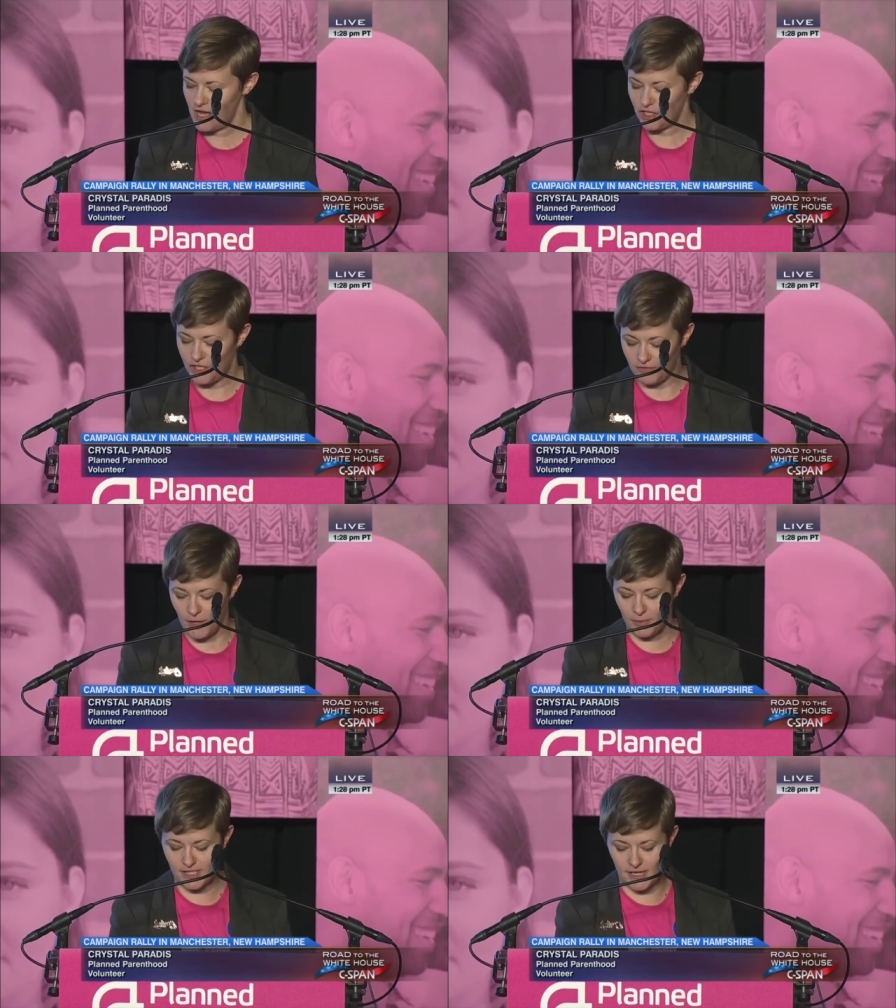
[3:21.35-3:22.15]
She
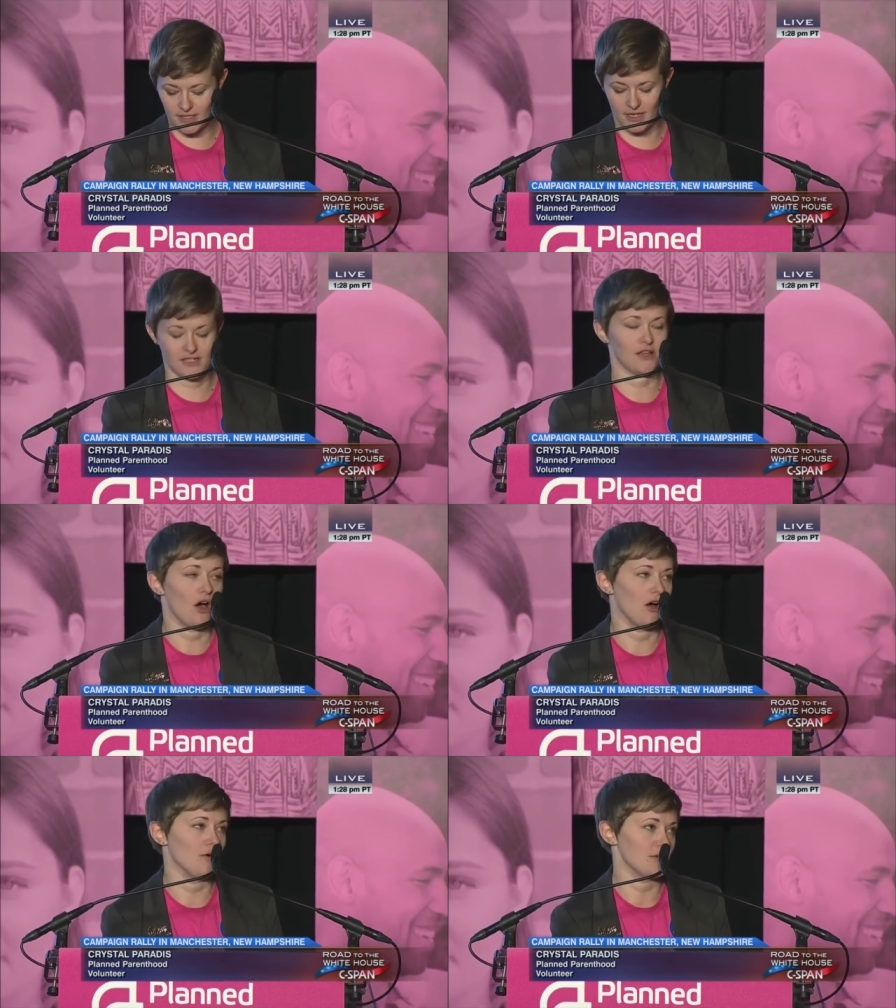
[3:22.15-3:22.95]
represented us
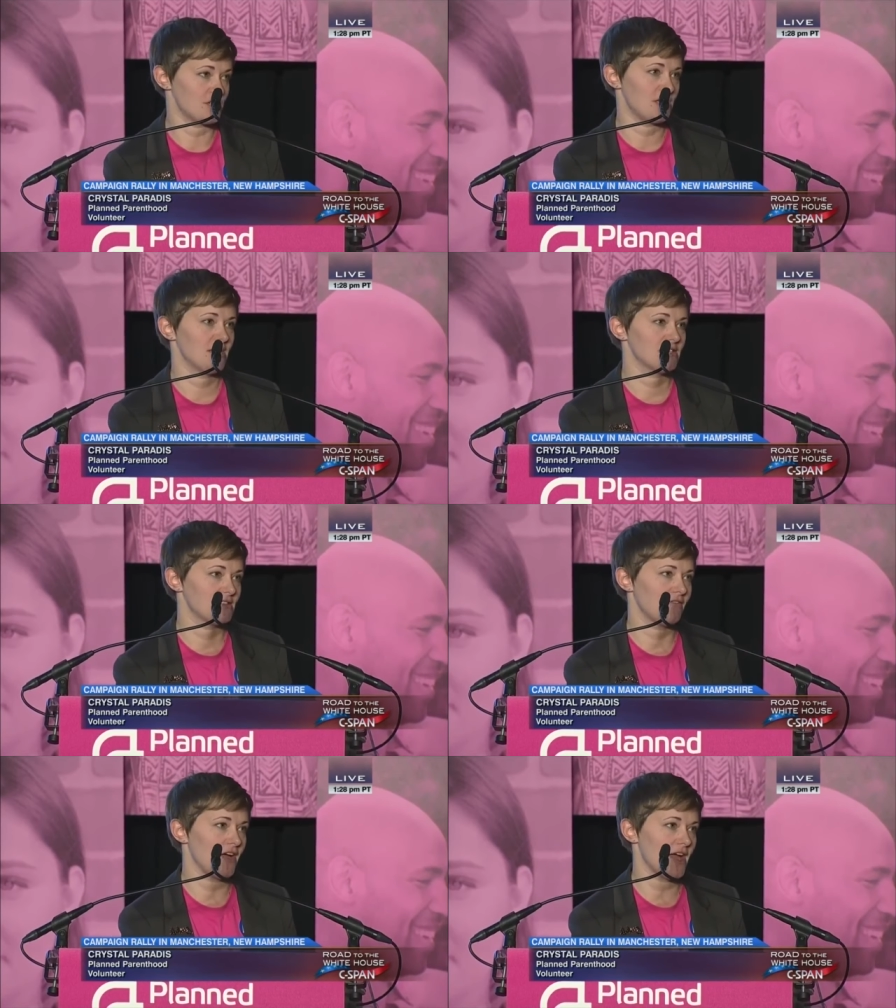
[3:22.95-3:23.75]
all when she
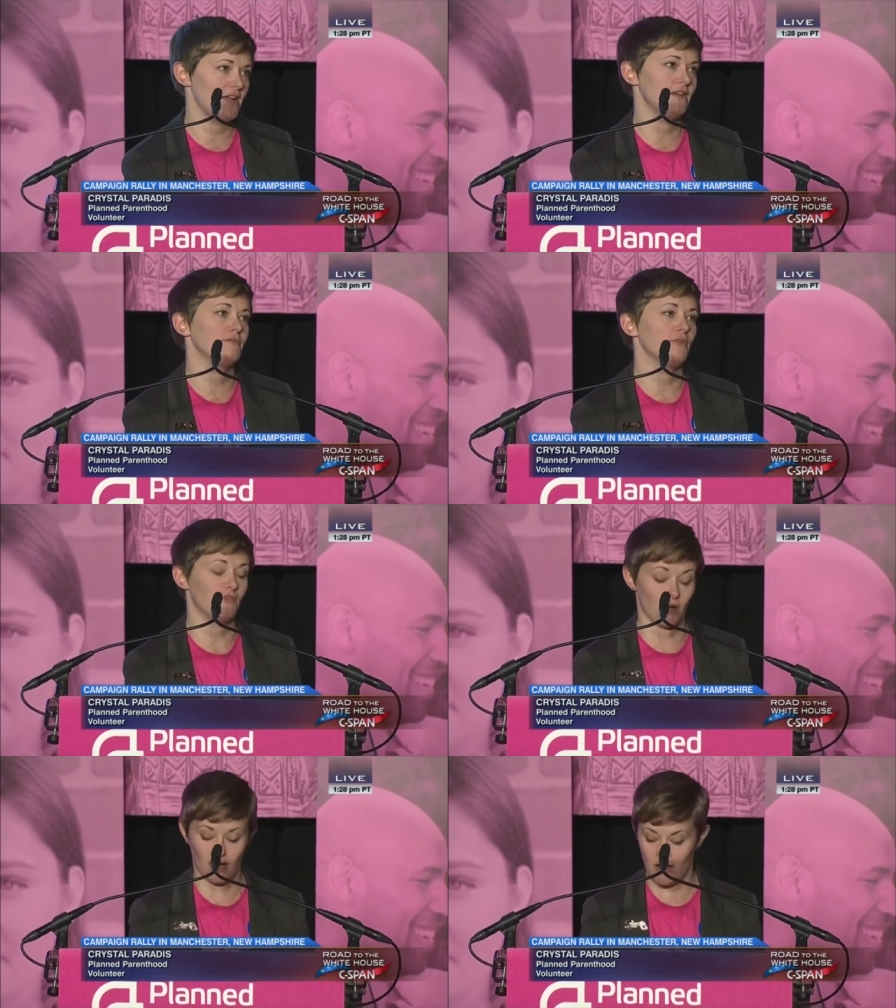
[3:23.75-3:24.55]
testified
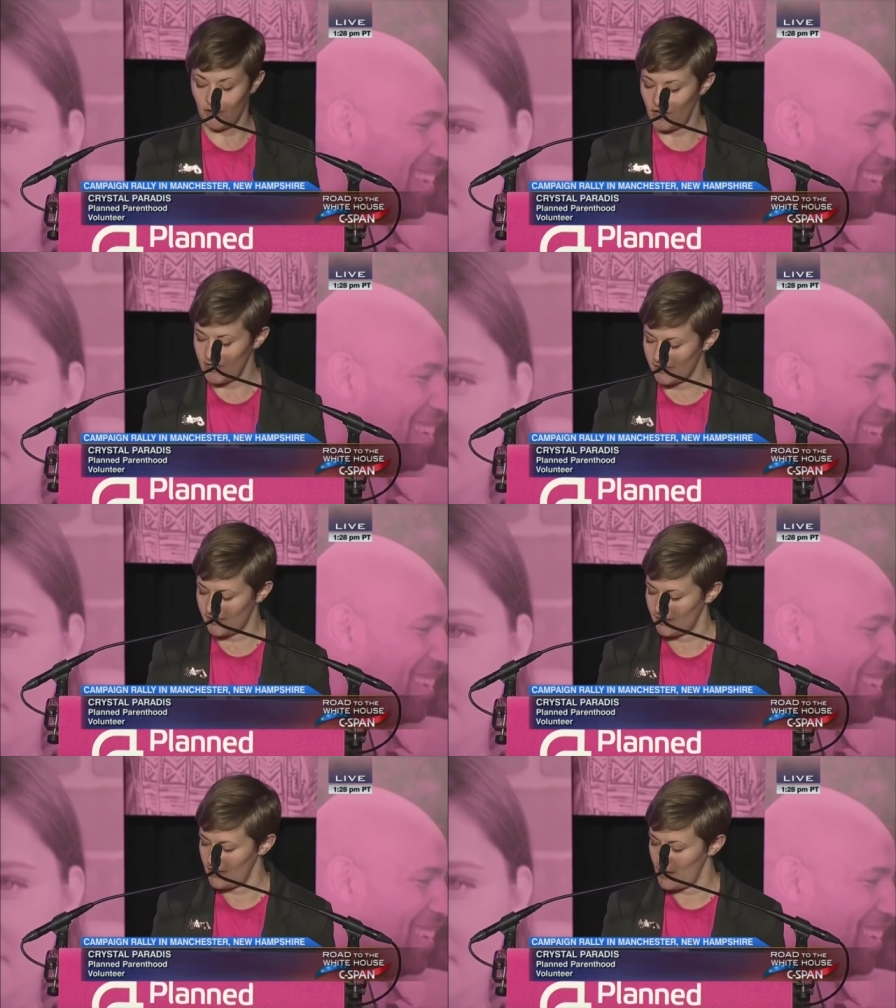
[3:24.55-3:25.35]
before
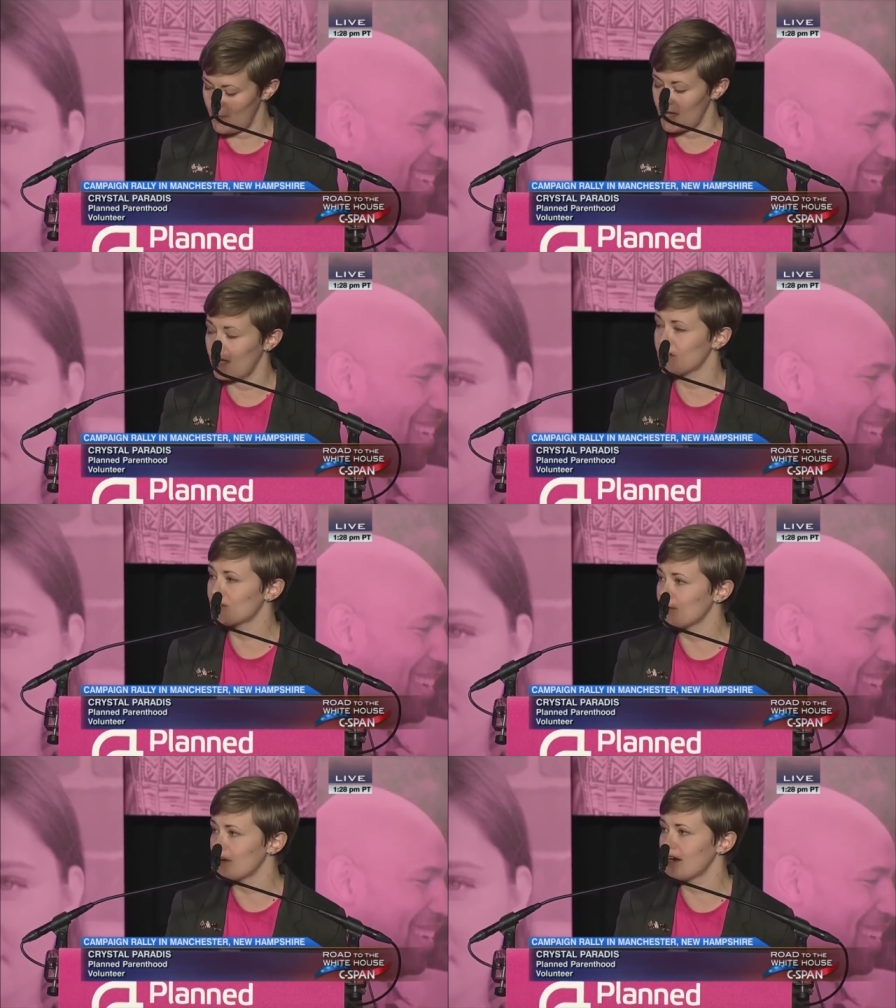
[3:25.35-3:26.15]
Congress, making
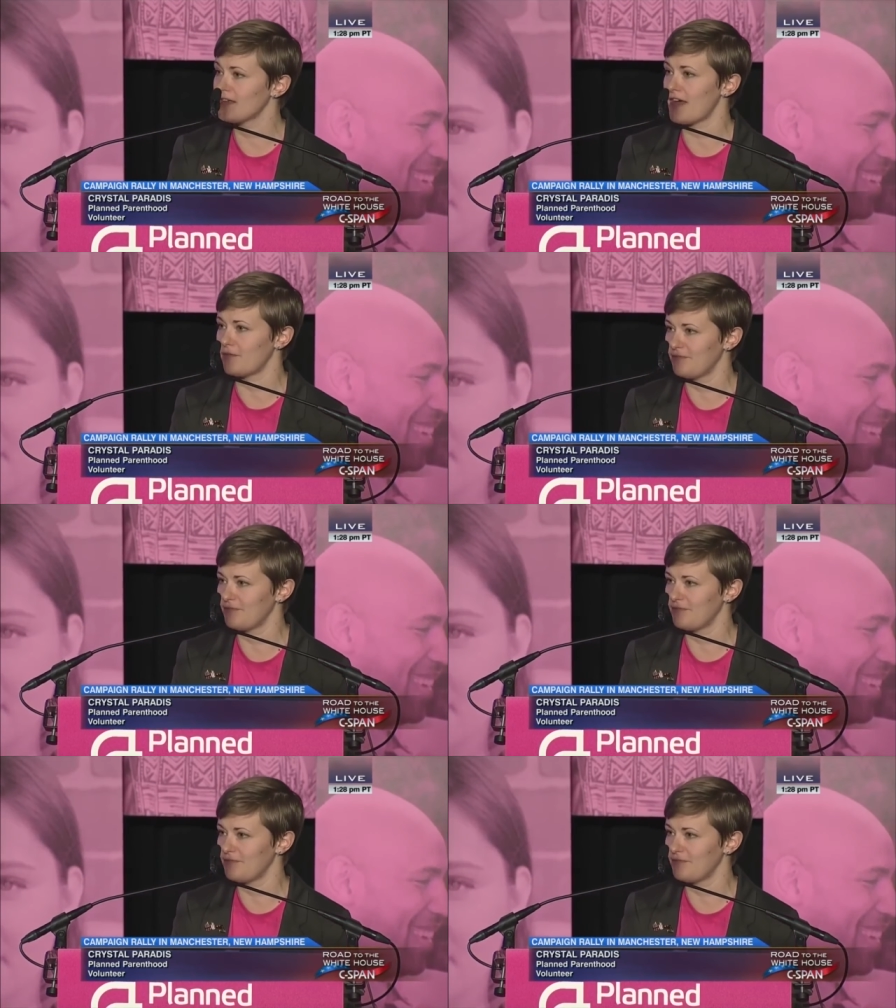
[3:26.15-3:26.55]
sure that